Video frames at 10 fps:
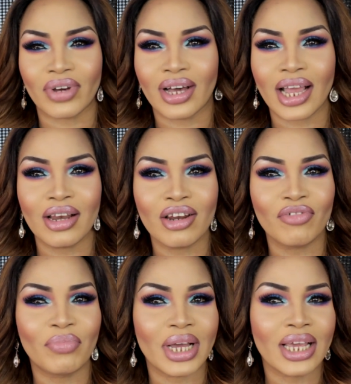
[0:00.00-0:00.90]
I
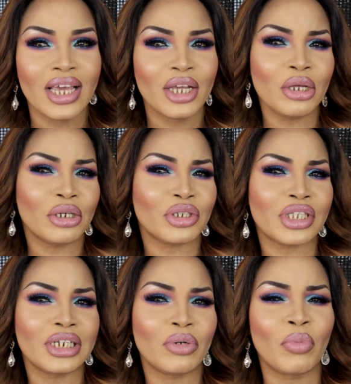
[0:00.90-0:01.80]
love my, you know,
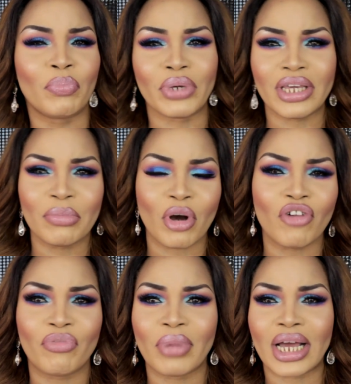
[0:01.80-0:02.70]
just a little beam
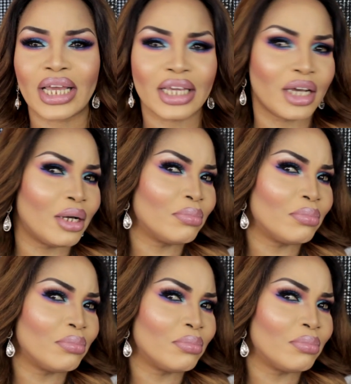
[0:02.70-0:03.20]
off my